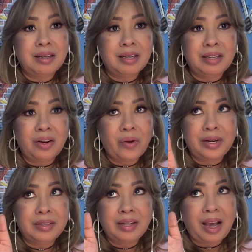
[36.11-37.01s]
you know,
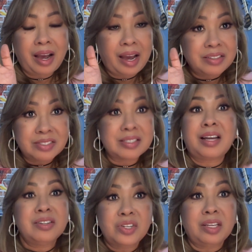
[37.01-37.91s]
and I just got
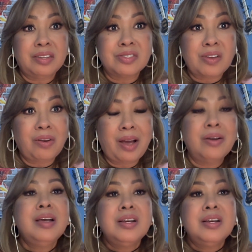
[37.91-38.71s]
to check this song out.